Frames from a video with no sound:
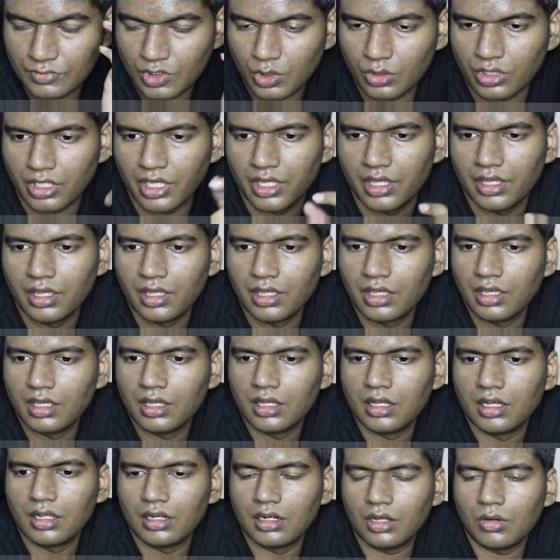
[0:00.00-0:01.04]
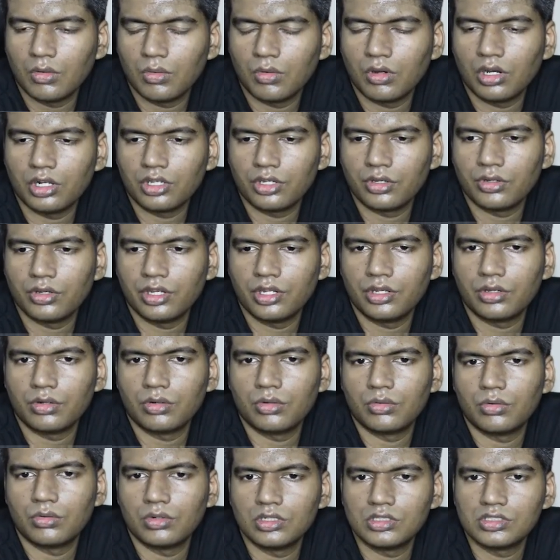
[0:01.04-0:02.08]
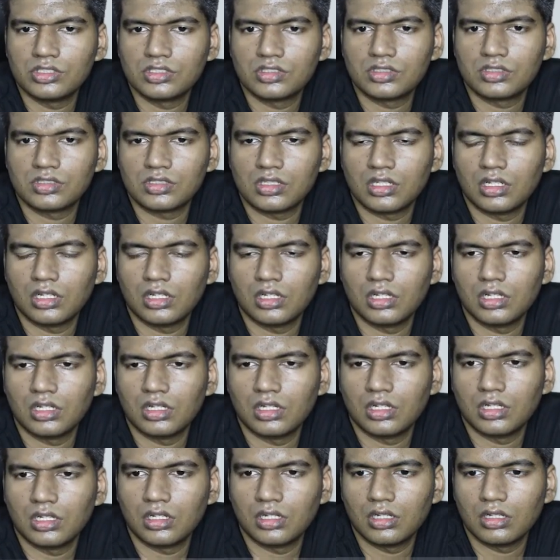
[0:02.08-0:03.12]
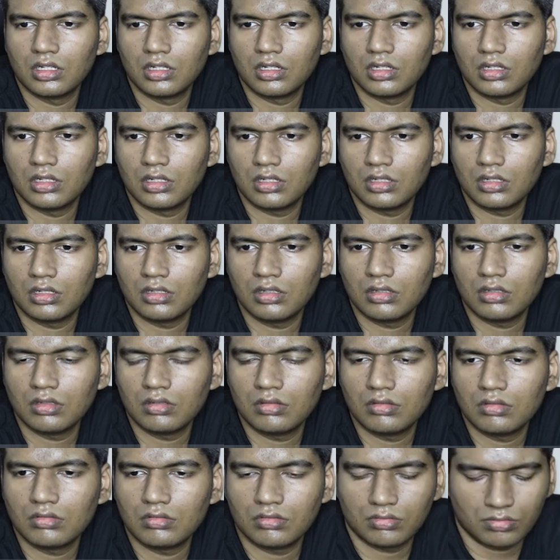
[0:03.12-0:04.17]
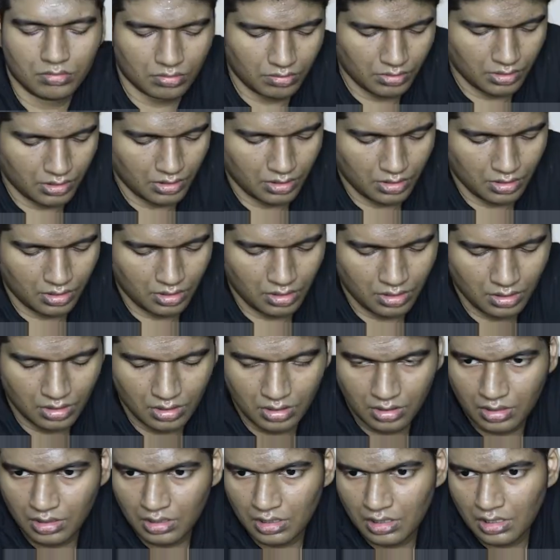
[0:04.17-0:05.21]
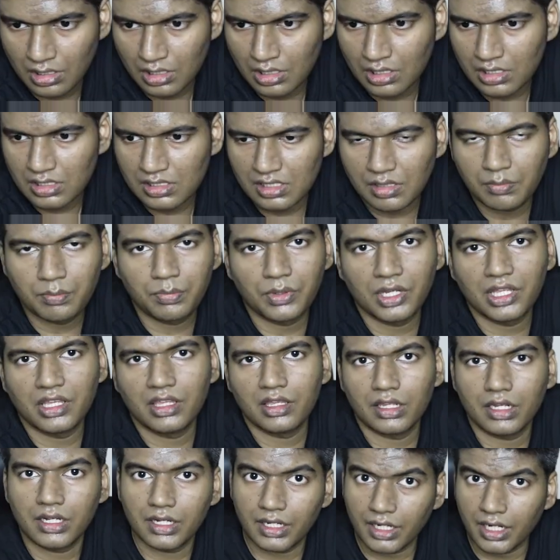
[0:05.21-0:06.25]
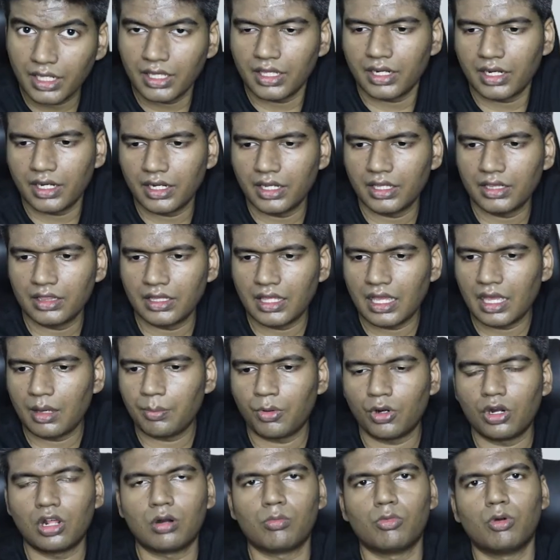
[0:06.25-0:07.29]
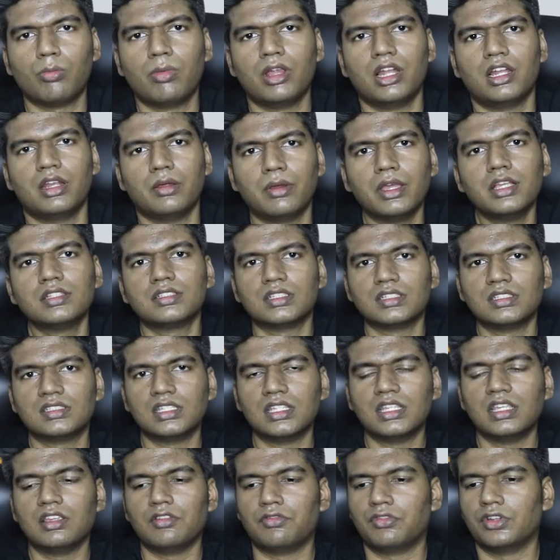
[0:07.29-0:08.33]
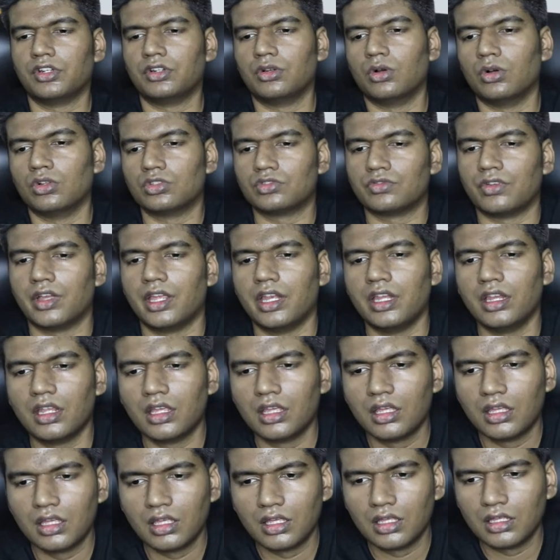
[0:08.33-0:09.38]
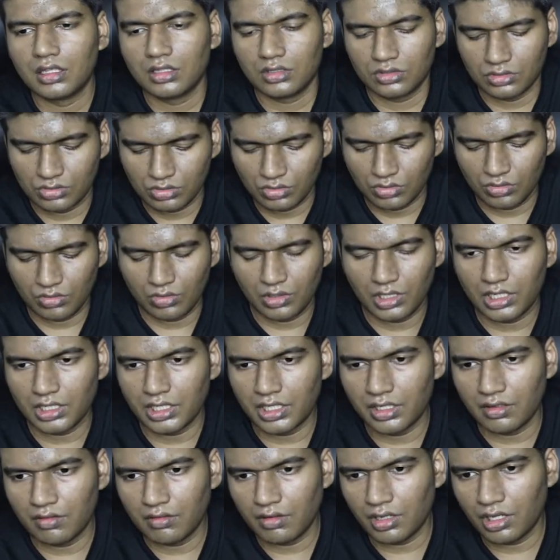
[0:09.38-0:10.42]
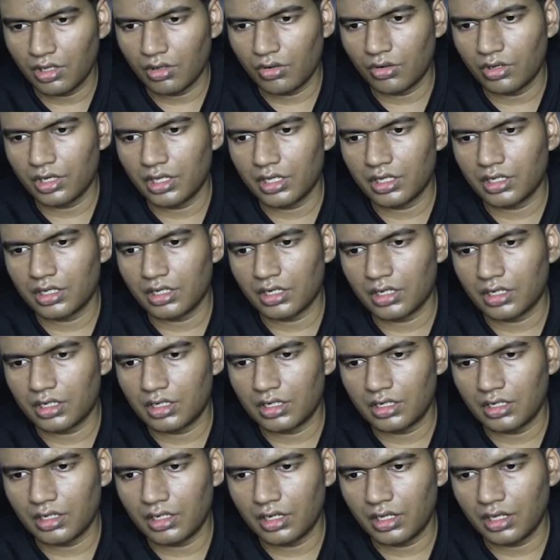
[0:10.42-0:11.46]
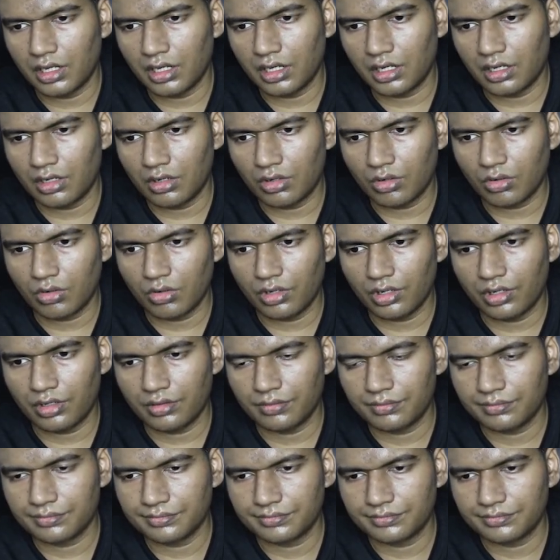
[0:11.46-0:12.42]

Okay, now what you need to do is we'll simply try running the app on our mobile device and see if it goes fine. So I'll give Ionic run Android.